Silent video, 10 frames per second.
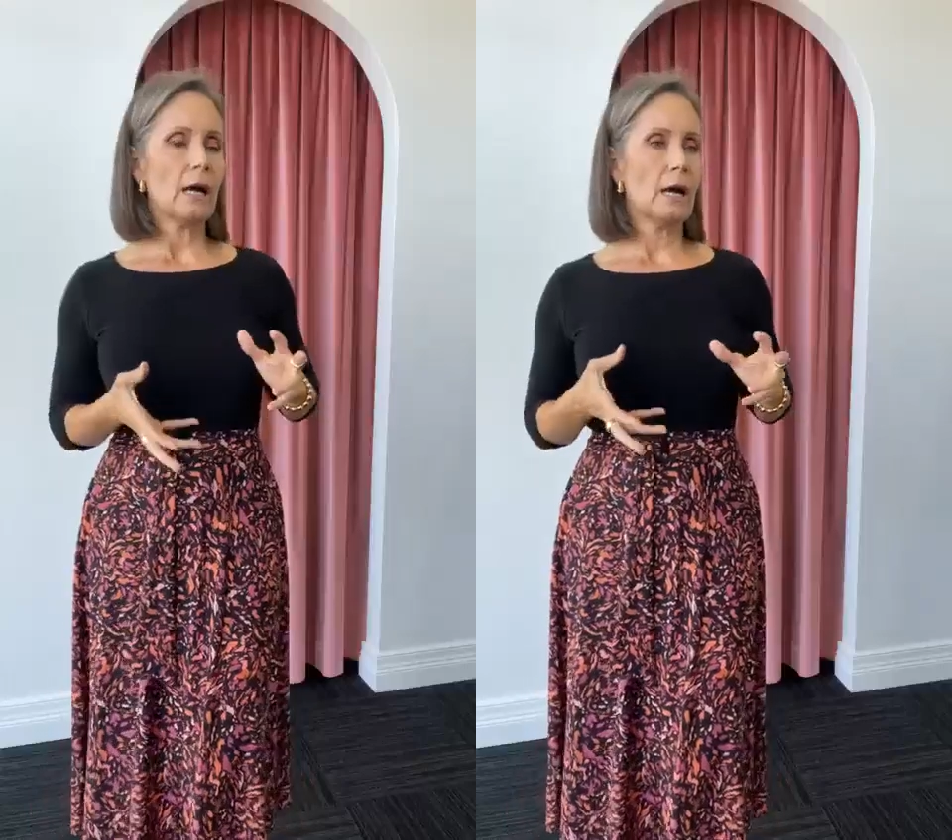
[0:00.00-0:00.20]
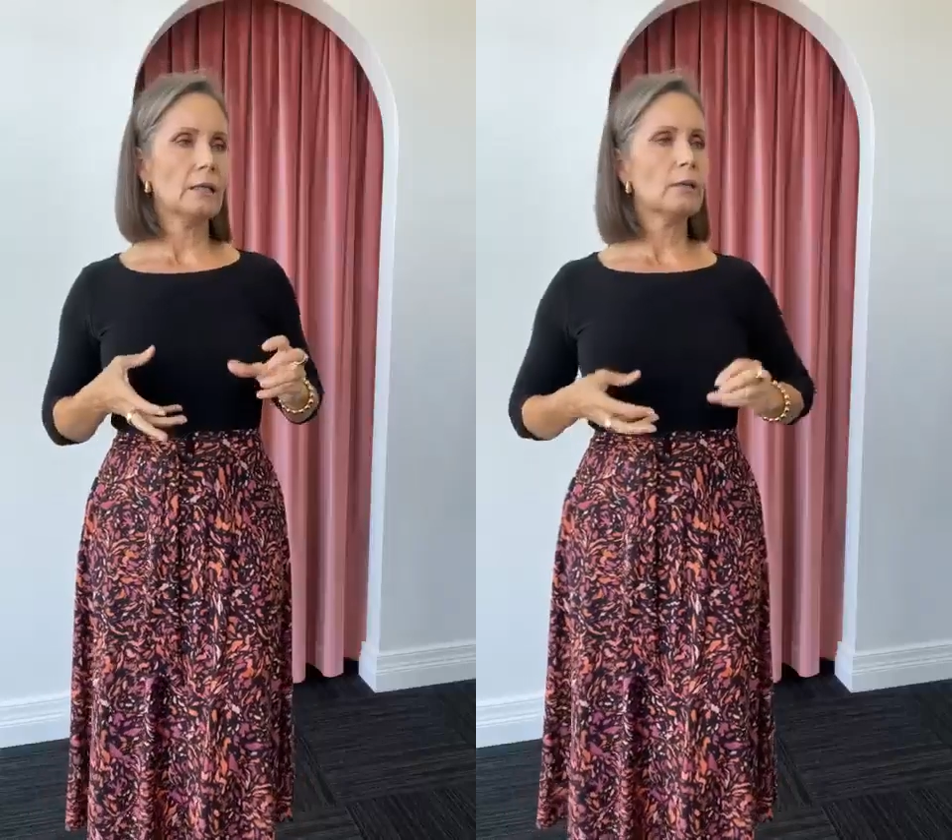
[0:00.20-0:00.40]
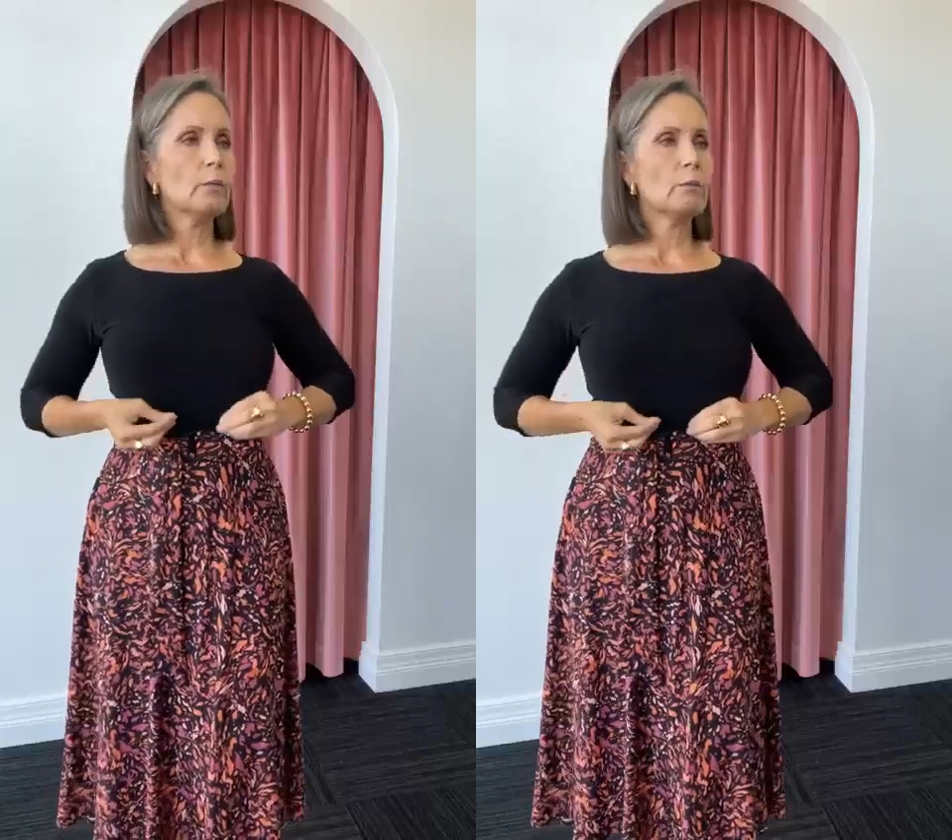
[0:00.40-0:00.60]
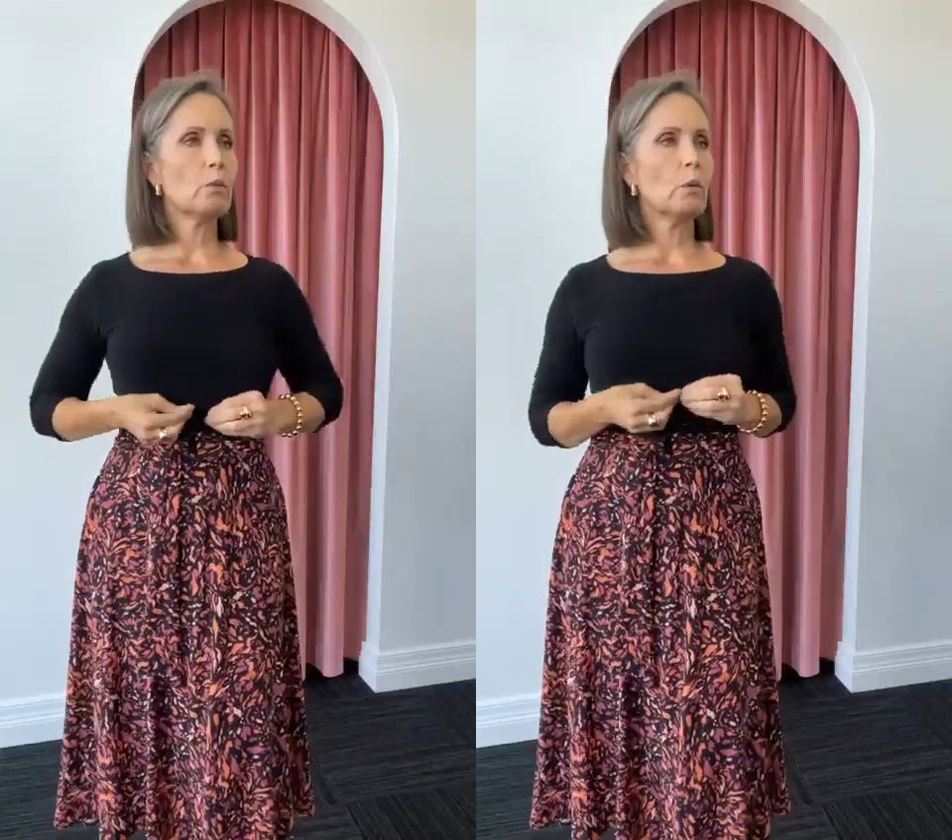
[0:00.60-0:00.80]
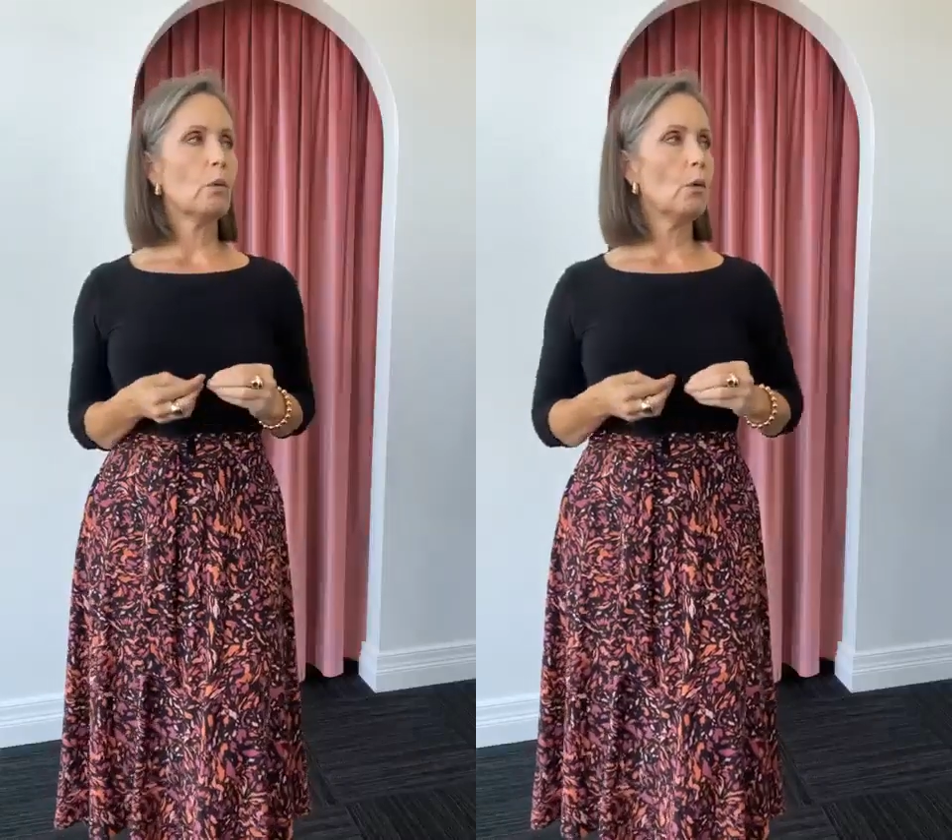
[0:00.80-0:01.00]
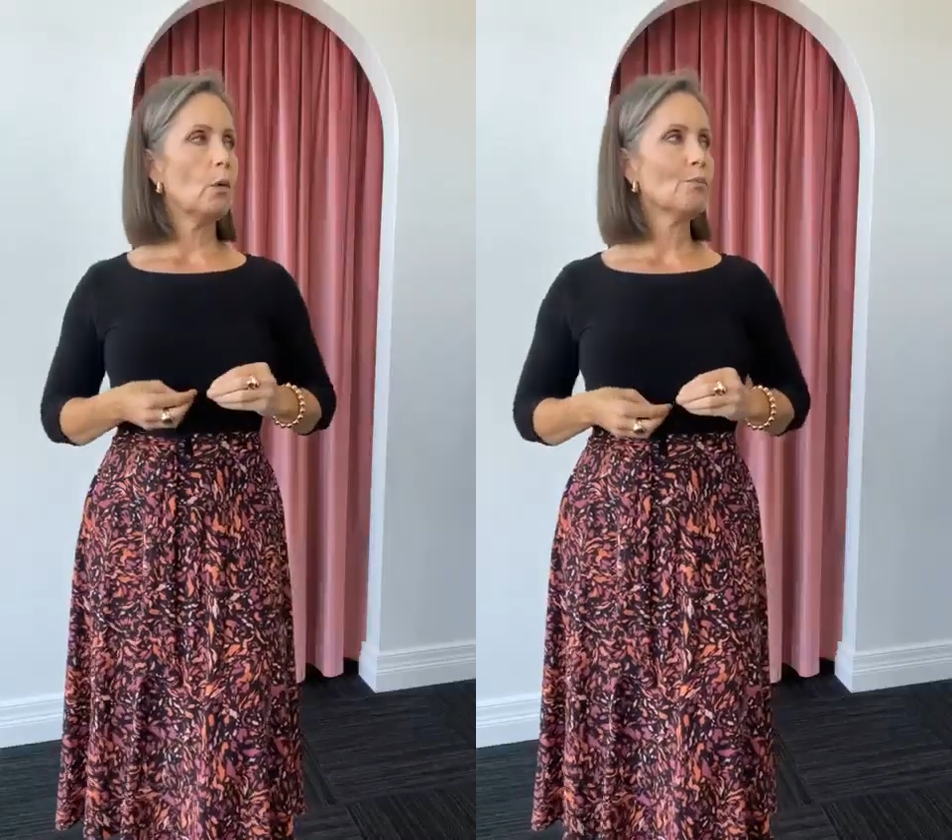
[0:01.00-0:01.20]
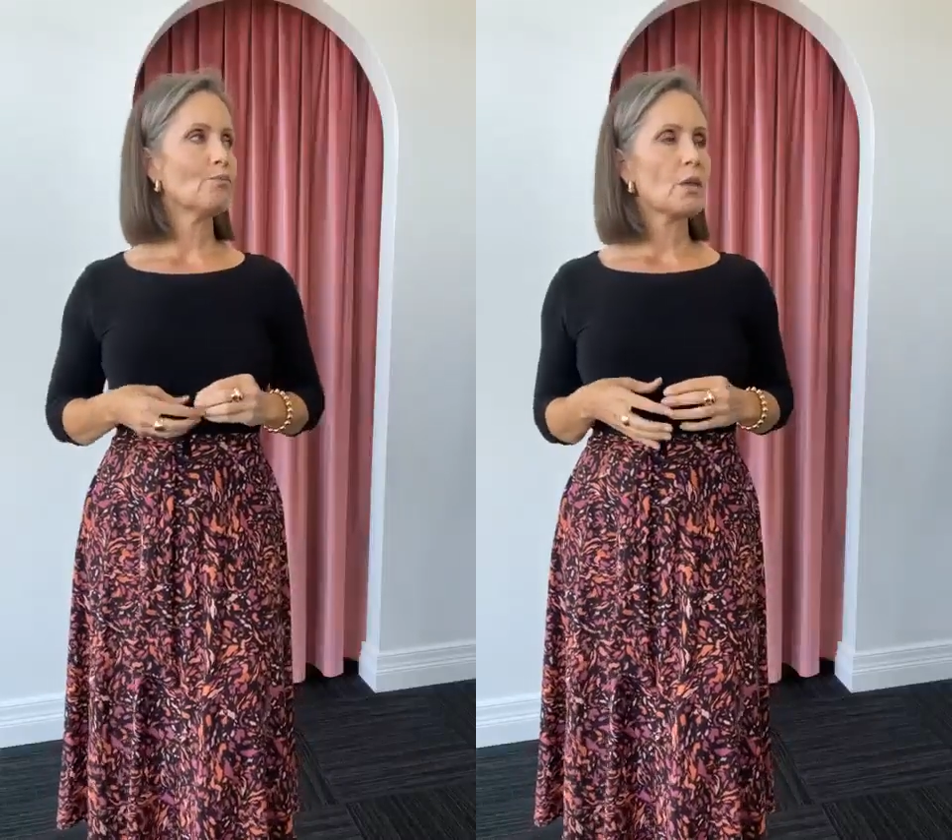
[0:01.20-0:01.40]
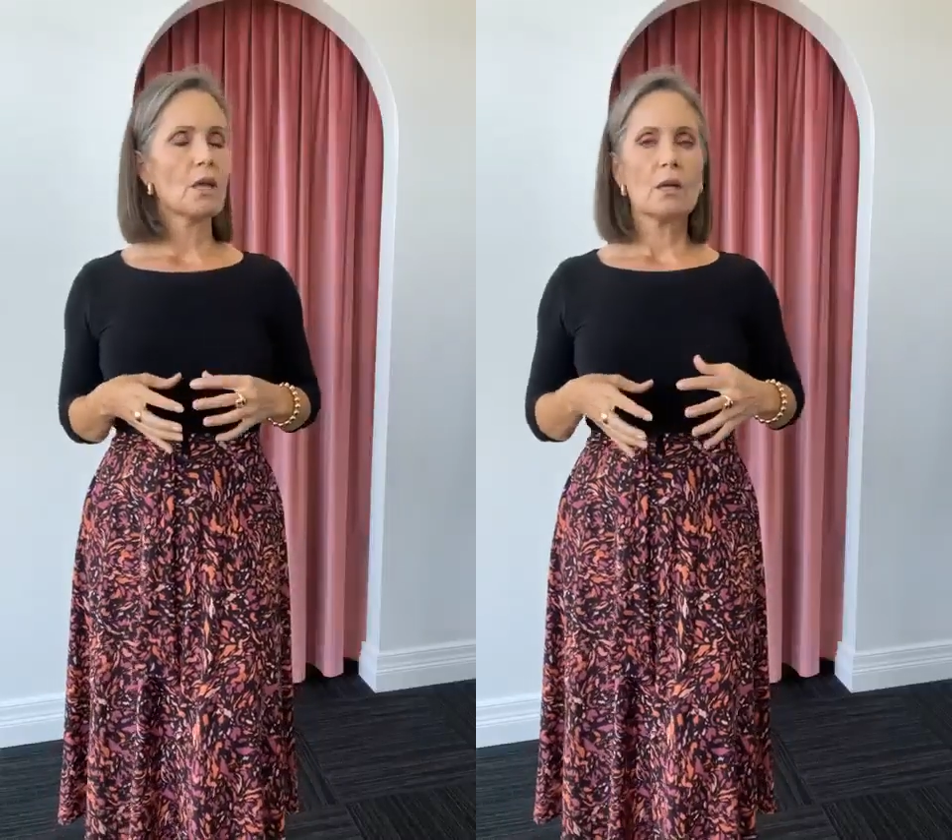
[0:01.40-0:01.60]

a little bit more